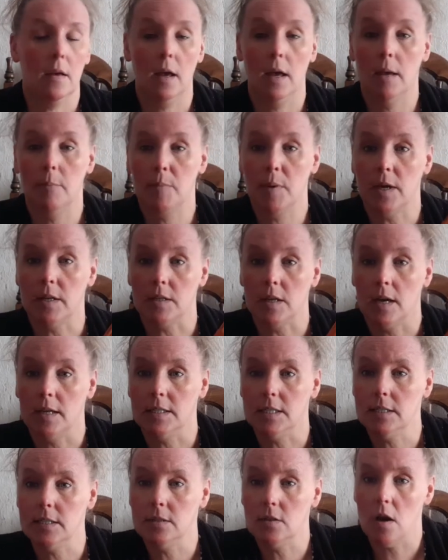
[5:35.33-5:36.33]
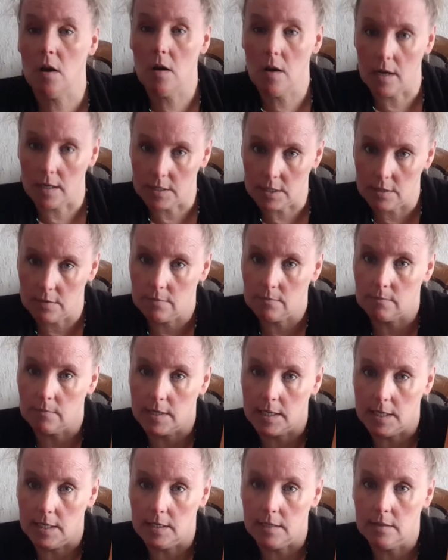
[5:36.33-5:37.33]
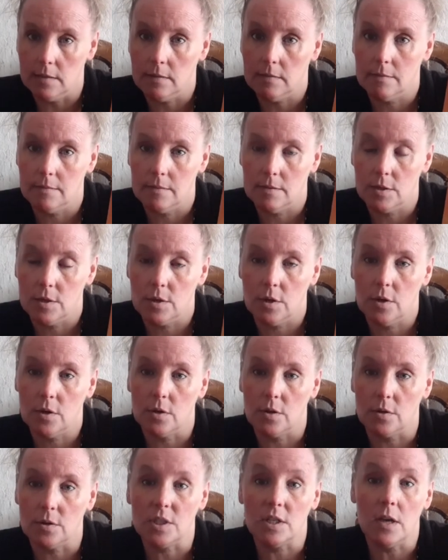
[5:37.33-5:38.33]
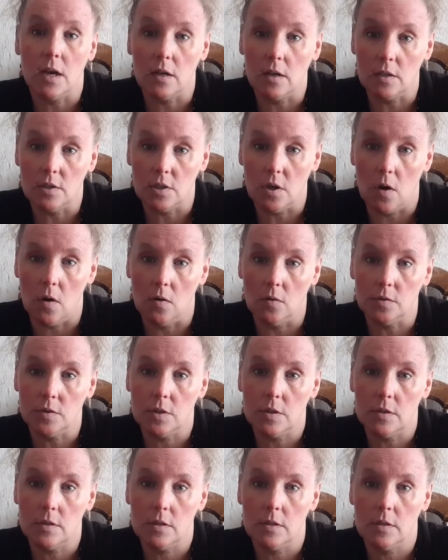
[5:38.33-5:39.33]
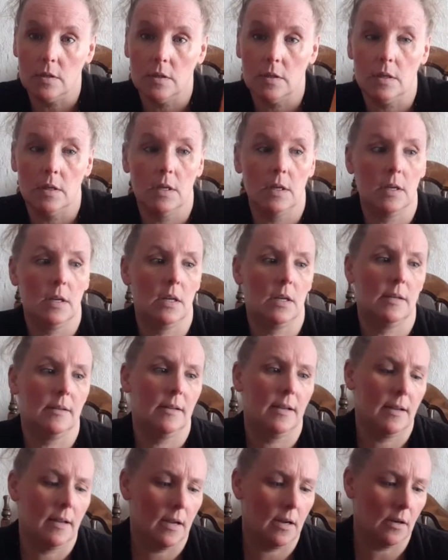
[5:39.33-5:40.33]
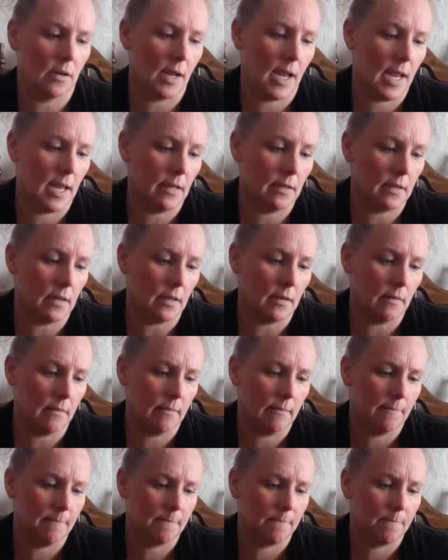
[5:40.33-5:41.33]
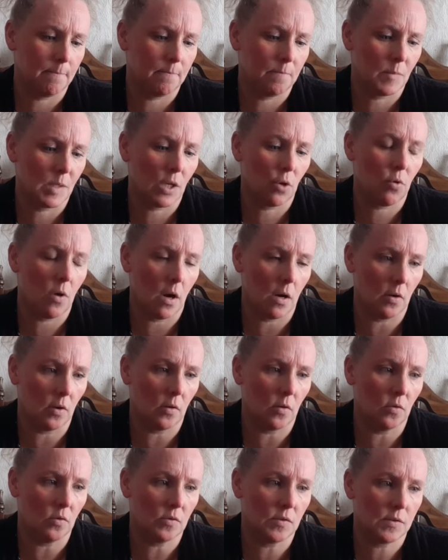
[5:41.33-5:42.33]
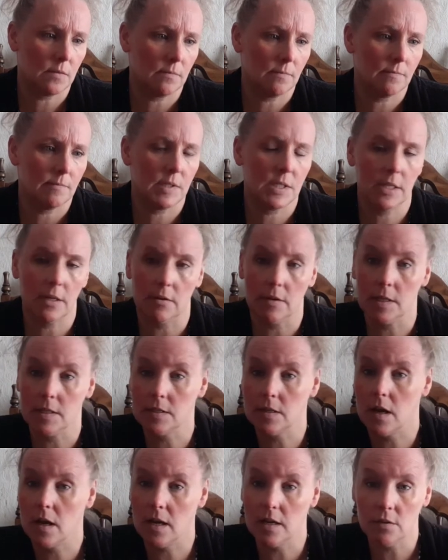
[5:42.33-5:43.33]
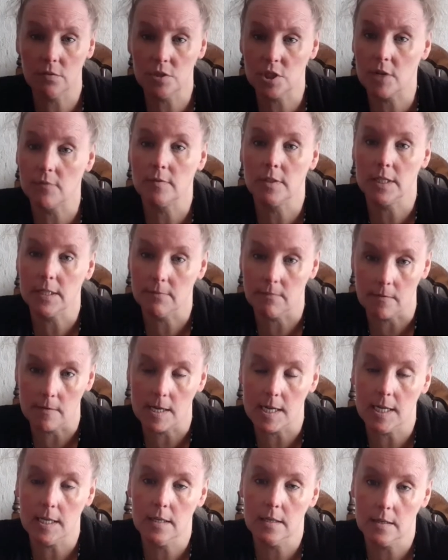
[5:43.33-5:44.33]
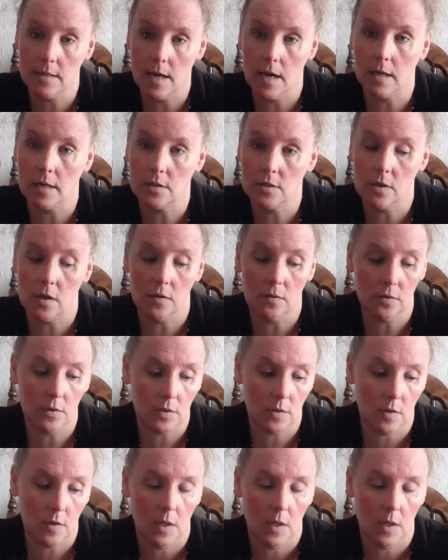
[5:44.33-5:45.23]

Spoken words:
But I did not read her young adult Arcana Chronicles series. I don't generally read young adult.